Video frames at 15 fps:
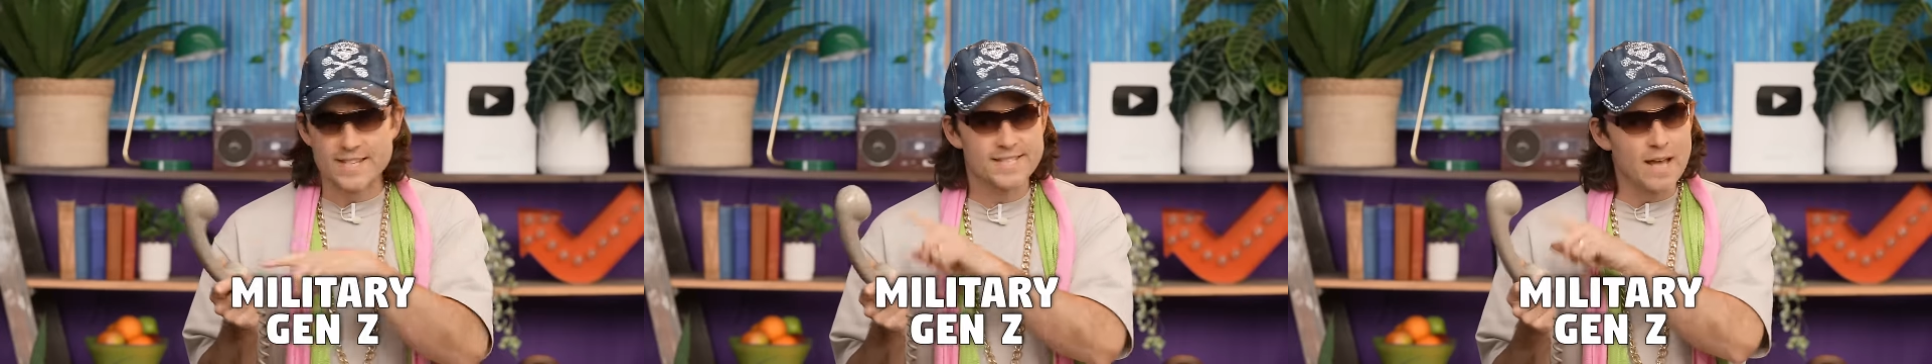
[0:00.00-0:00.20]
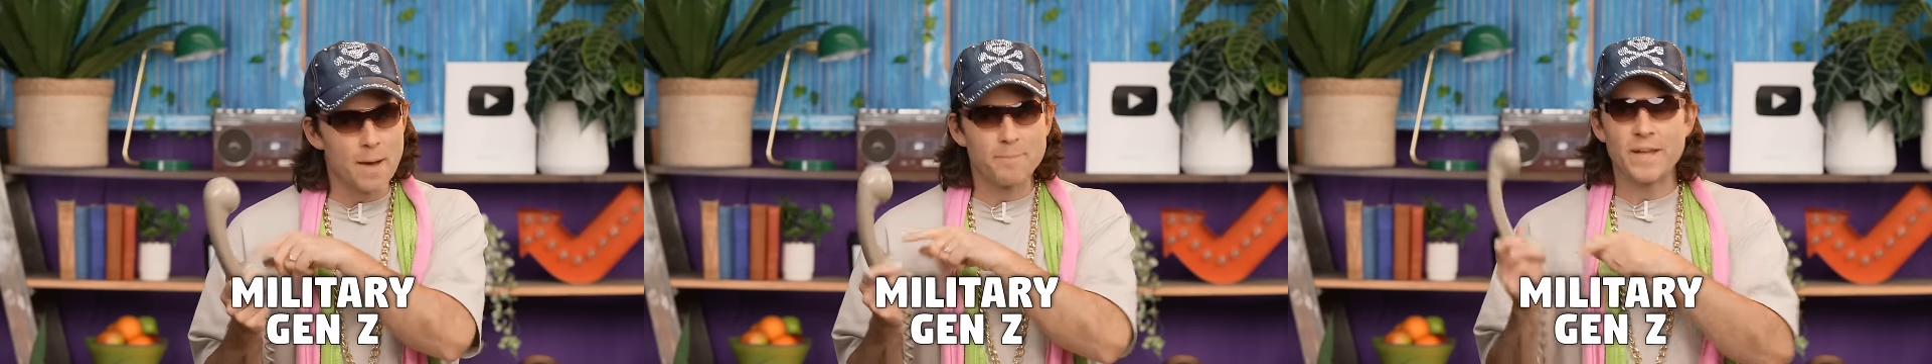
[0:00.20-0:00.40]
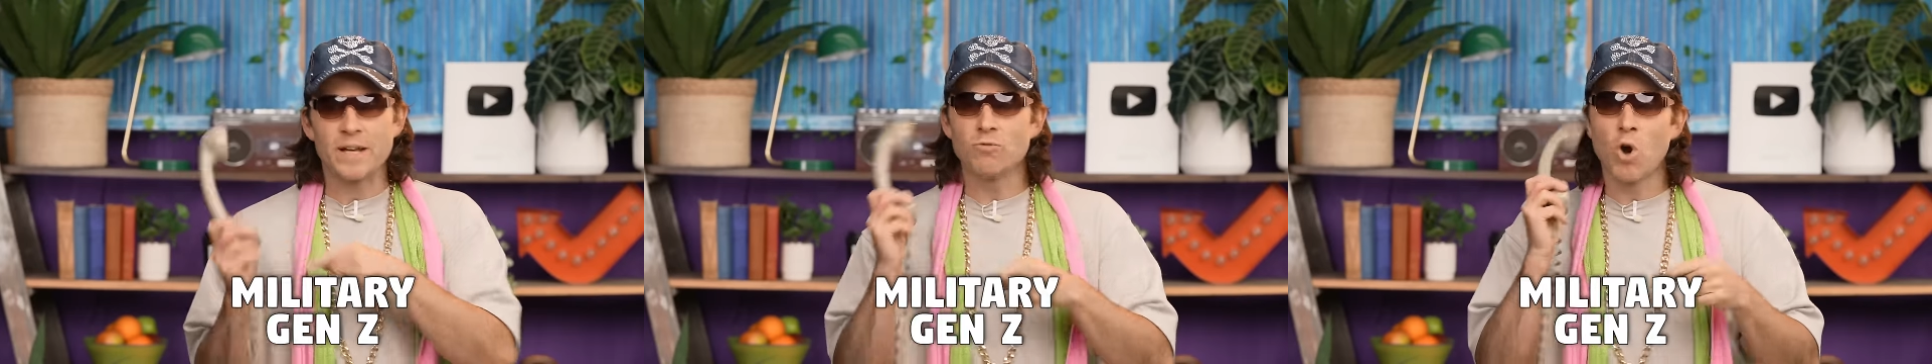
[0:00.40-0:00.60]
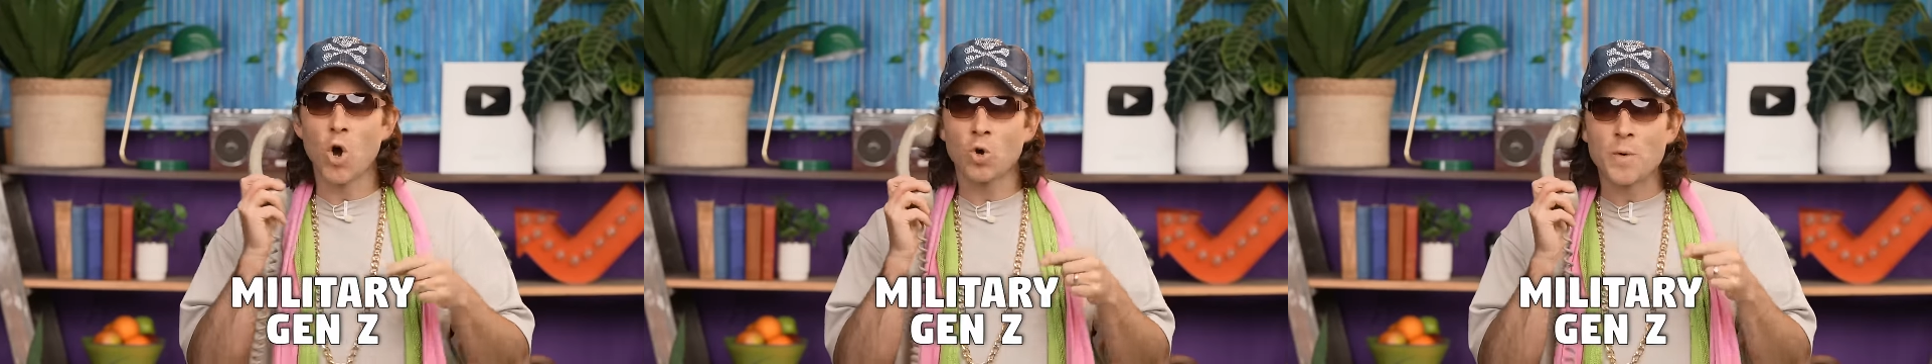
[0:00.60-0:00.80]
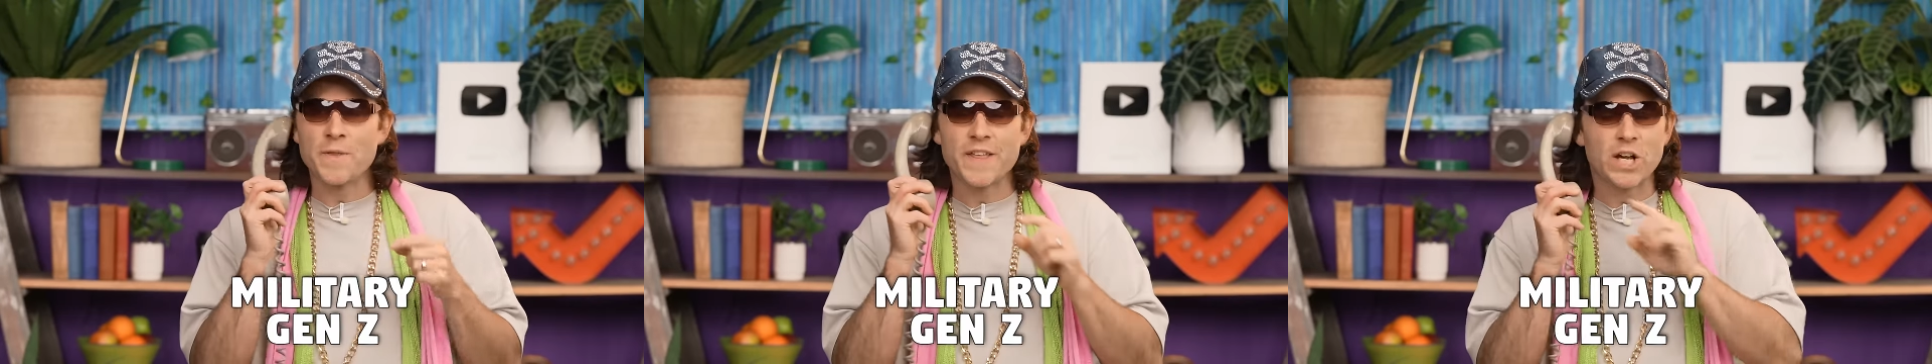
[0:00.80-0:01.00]
something
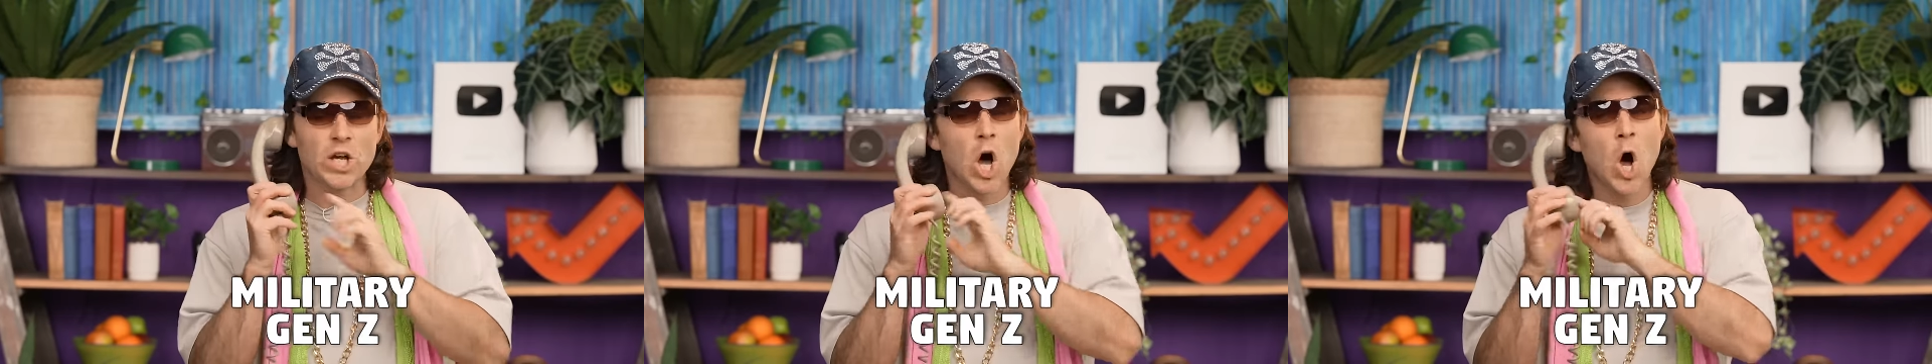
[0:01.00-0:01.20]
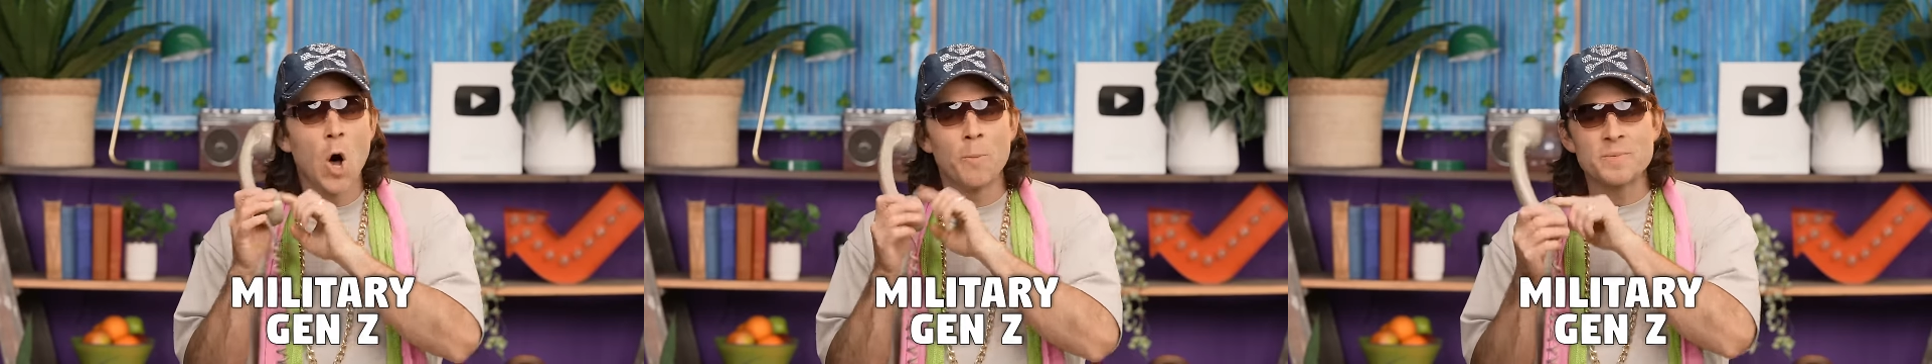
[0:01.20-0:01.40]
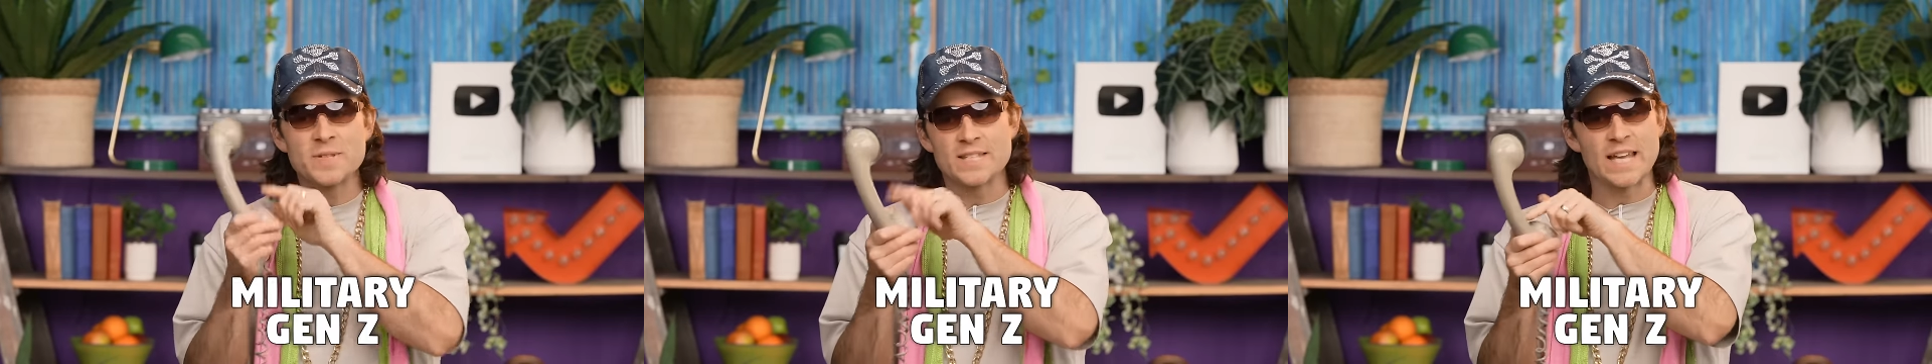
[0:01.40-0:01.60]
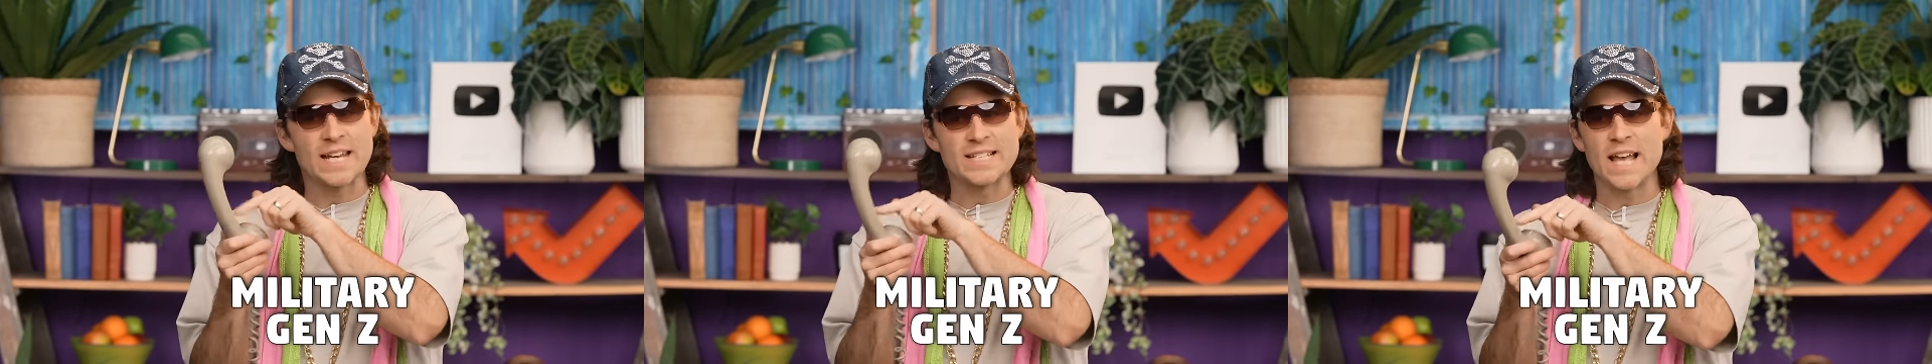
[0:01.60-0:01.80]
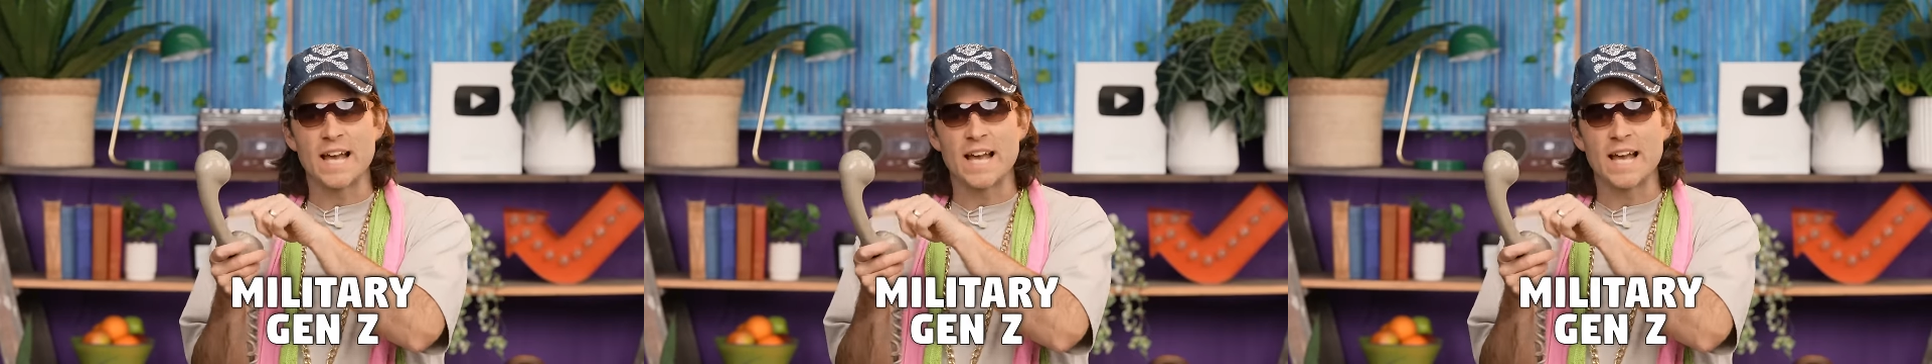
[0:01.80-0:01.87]
wrong with the comms things.